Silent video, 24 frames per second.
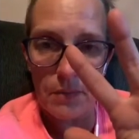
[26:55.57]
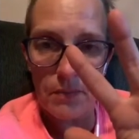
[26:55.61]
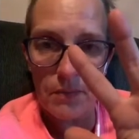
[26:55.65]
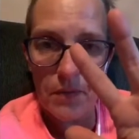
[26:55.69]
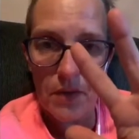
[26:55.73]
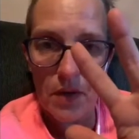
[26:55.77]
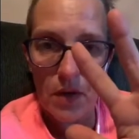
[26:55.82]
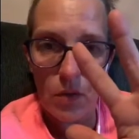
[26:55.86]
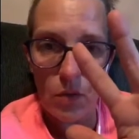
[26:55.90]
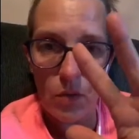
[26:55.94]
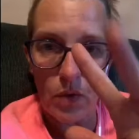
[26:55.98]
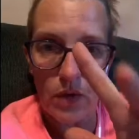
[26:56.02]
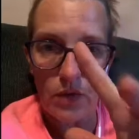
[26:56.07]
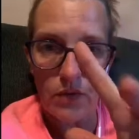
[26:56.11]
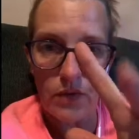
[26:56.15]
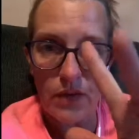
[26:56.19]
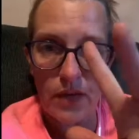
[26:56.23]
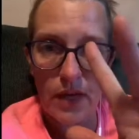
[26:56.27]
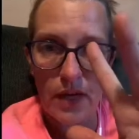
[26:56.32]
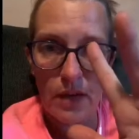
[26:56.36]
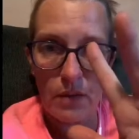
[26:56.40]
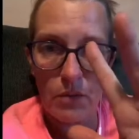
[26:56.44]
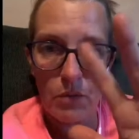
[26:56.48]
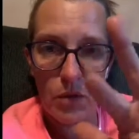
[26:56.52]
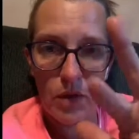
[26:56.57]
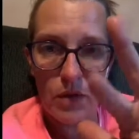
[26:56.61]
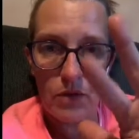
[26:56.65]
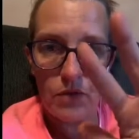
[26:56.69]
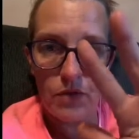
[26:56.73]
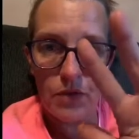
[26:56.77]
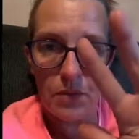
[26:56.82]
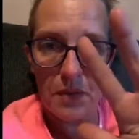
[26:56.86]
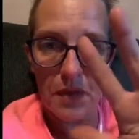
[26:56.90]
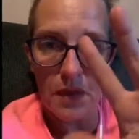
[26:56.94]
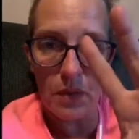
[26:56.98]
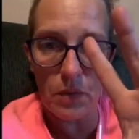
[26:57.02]
1 for him, 1 for
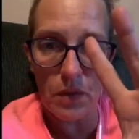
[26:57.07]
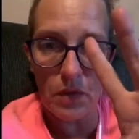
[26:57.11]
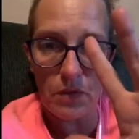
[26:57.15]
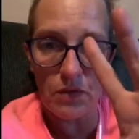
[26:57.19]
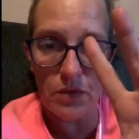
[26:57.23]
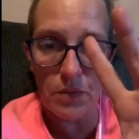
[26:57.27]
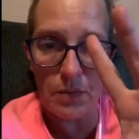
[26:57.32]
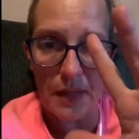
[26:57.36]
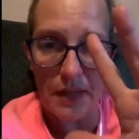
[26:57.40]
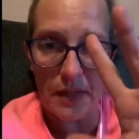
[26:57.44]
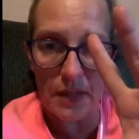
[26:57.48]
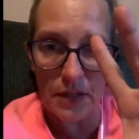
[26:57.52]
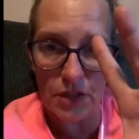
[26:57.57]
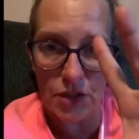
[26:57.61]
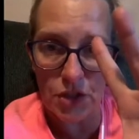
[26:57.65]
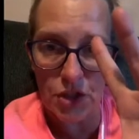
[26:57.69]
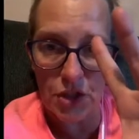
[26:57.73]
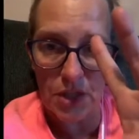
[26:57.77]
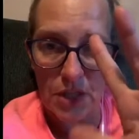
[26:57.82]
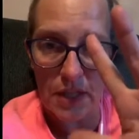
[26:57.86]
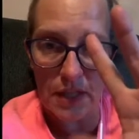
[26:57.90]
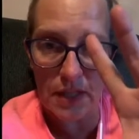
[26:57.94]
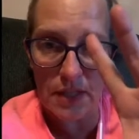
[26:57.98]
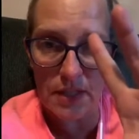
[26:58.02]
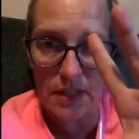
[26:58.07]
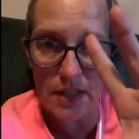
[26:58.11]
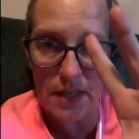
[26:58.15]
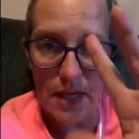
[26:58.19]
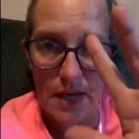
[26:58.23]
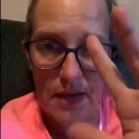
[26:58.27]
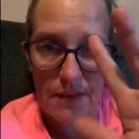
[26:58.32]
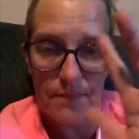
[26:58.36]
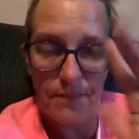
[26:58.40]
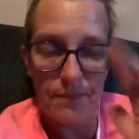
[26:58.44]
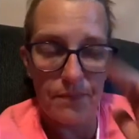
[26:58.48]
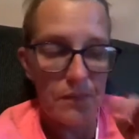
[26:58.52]
me, 1 for my lunch the next day.
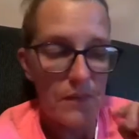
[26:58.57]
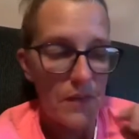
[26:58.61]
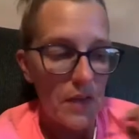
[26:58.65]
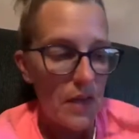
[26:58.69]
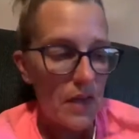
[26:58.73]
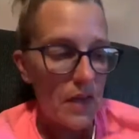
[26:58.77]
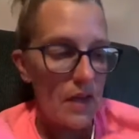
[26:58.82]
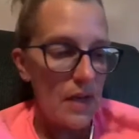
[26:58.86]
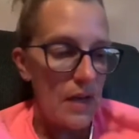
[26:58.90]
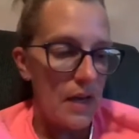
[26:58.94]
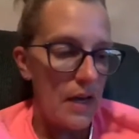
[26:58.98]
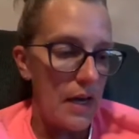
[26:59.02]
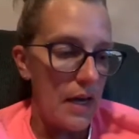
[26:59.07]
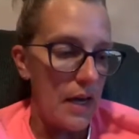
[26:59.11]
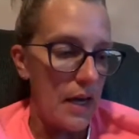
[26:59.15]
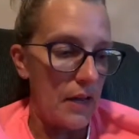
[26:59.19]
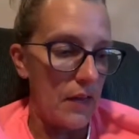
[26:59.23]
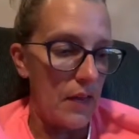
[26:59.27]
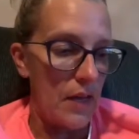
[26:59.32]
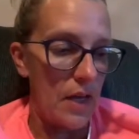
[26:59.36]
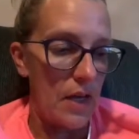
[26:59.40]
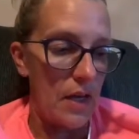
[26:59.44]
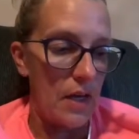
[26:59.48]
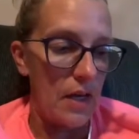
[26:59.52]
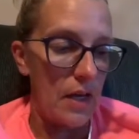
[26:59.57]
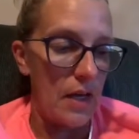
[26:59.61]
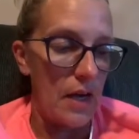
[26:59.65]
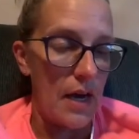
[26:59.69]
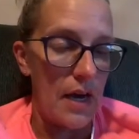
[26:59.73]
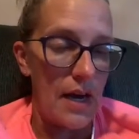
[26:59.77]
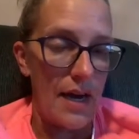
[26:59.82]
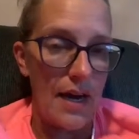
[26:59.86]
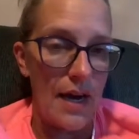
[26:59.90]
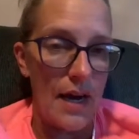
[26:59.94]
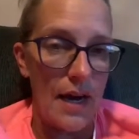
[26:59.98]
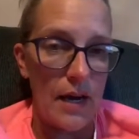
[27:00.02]
And then
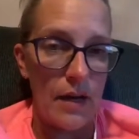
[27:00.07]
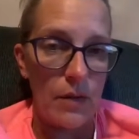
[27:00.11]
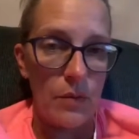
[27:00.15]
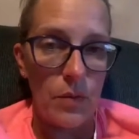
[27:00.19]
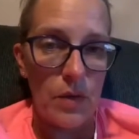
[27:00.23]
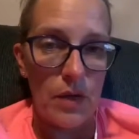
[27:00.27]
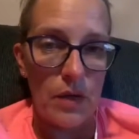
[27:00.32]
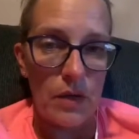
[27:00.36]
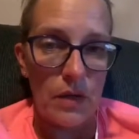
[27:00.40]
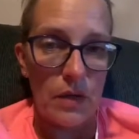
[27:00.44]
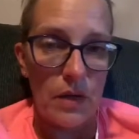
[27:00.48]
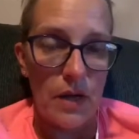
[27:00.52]
I will